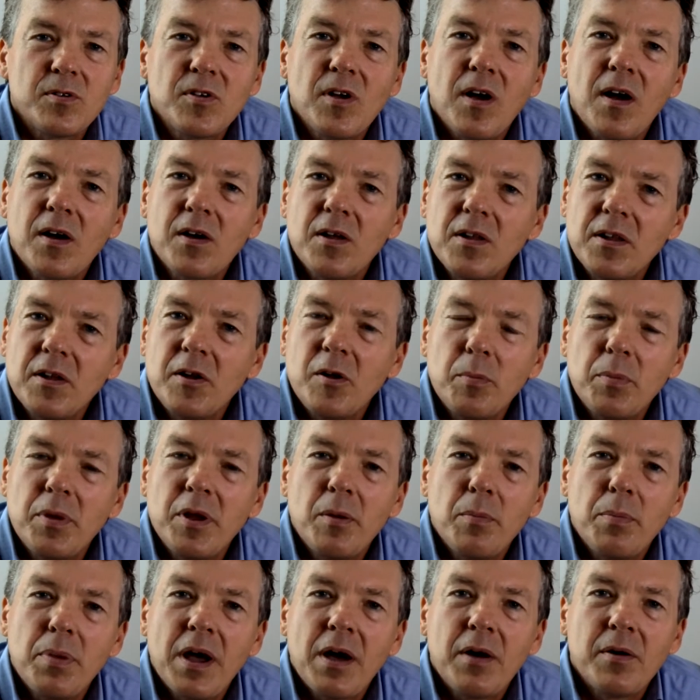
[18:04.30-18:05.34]
talk a little bit
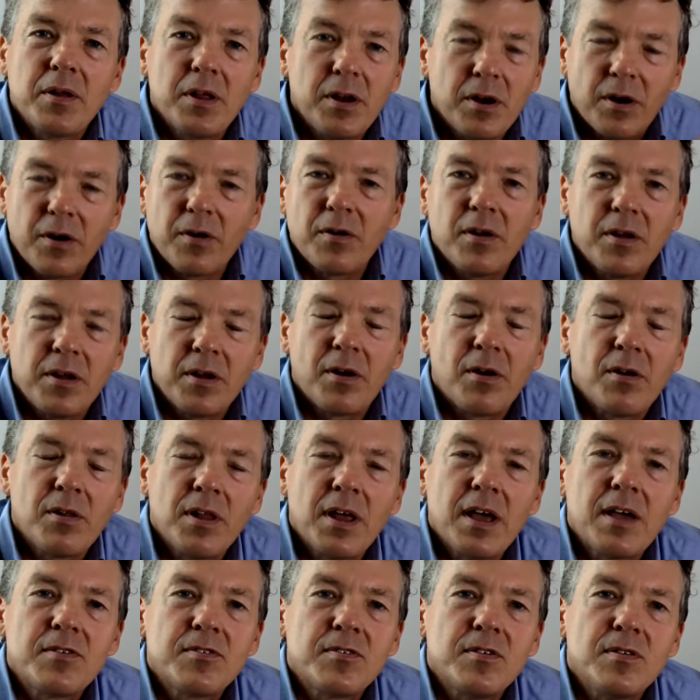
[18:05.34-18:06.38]
about in our
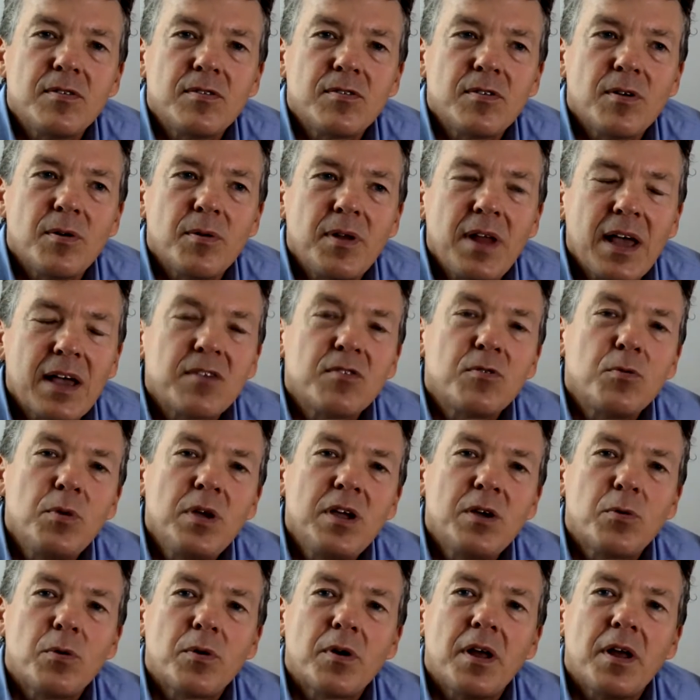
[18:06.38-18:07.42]
lessons. So next
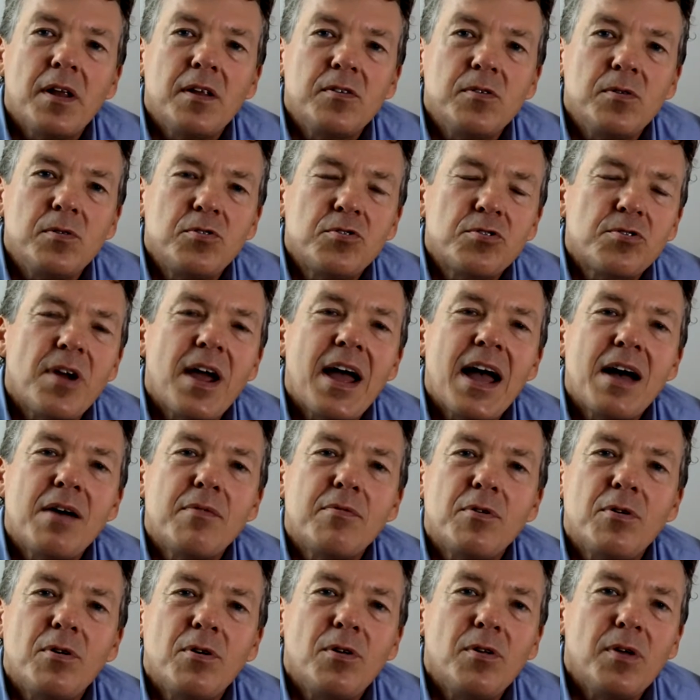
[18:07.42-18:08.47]
week we're going to do
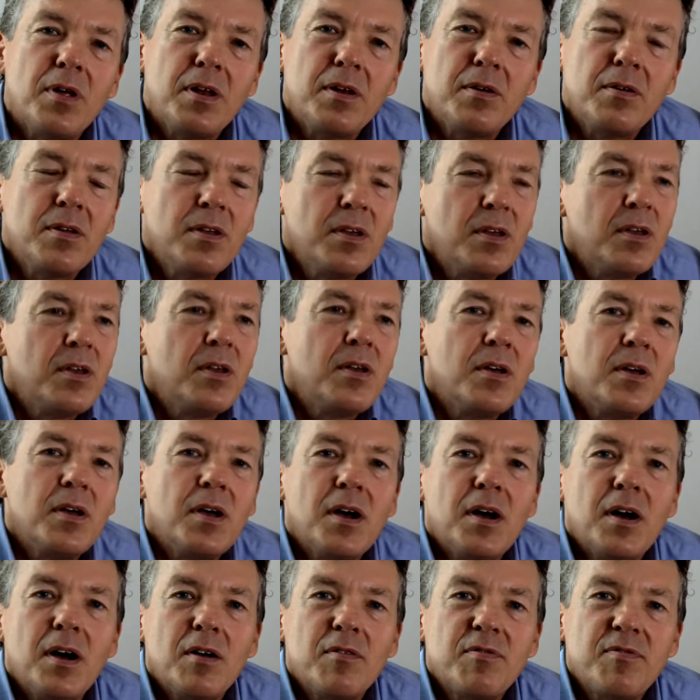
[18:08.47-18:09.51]
travel and
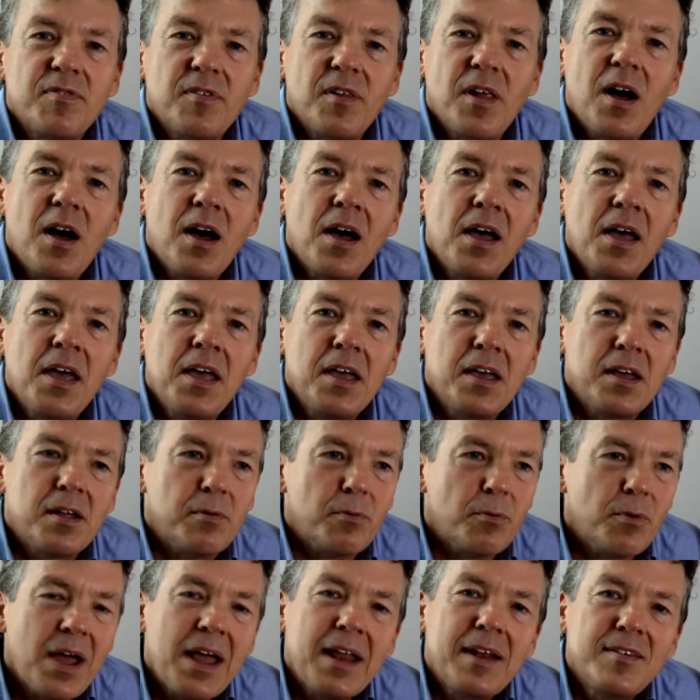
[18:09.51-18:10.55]
flying
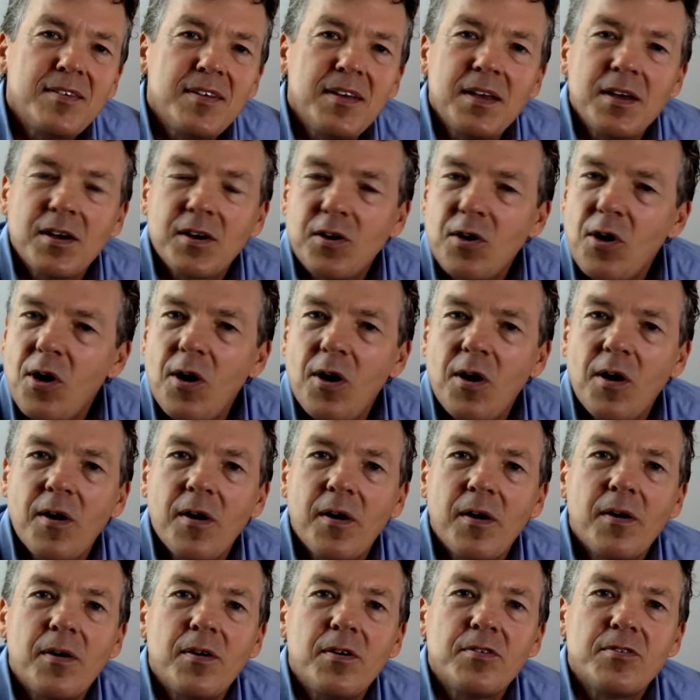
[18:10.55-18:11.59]
and renting
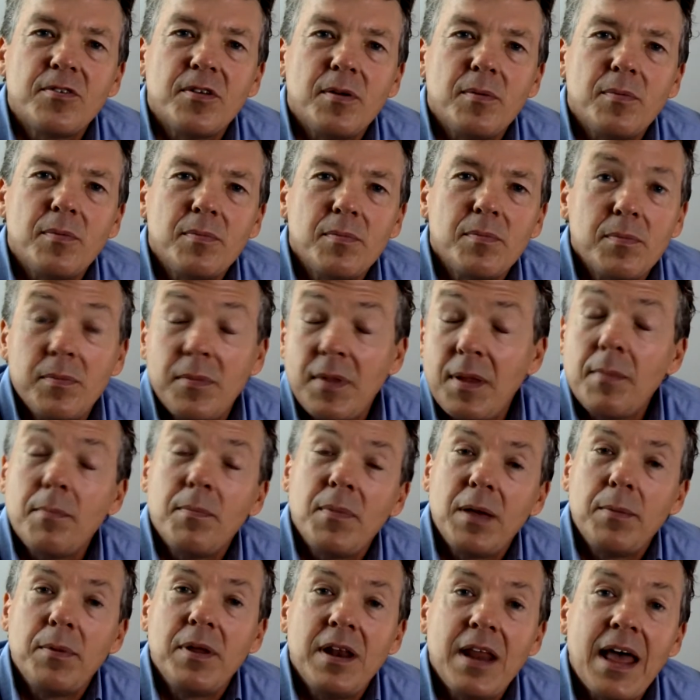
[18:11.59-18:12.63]
cars and
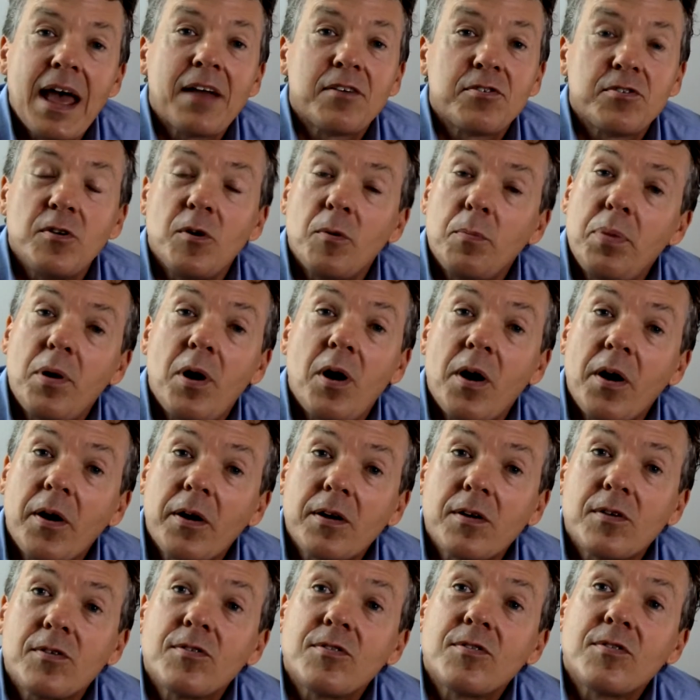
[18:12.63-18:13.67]
maybe national
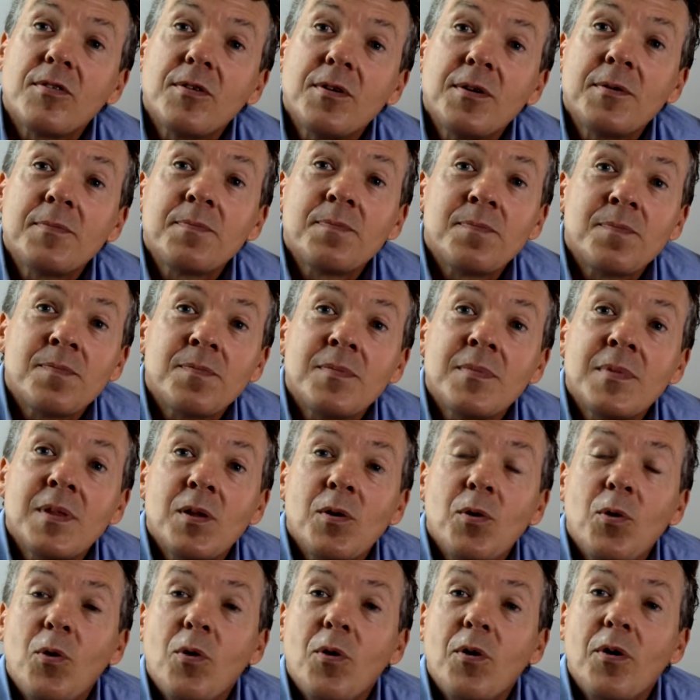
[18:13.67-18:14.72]
parks
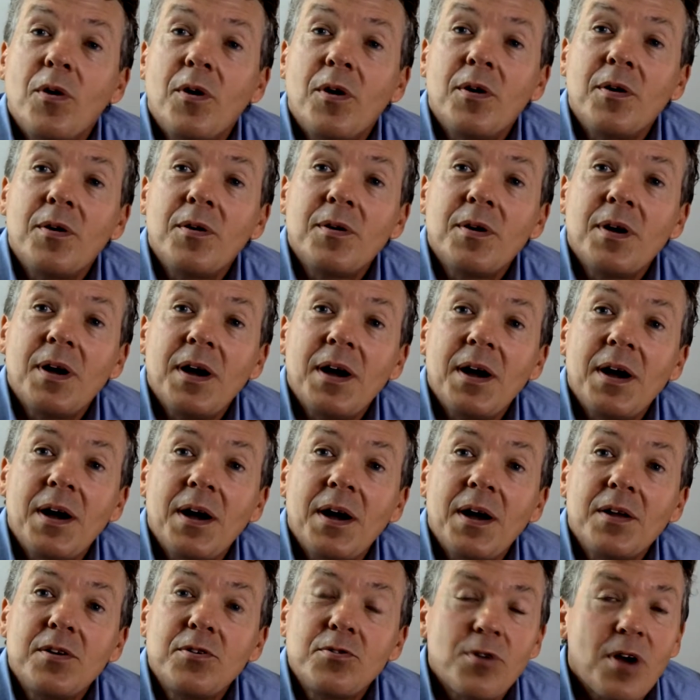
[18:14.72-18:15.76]
or
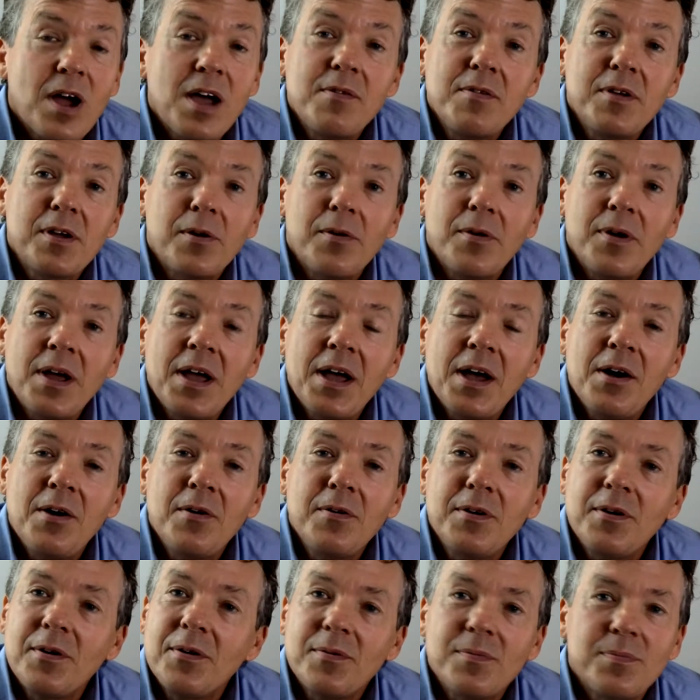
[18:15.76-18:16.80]
driving
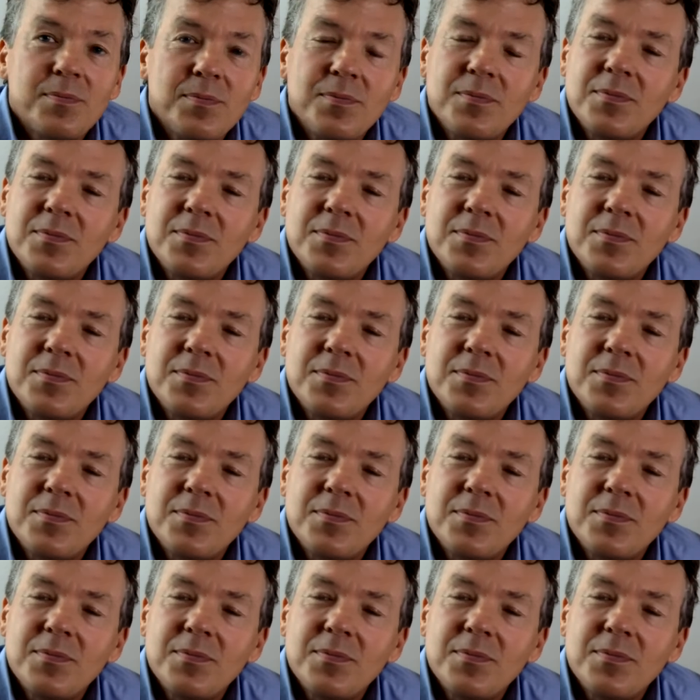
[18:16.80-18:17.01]
around or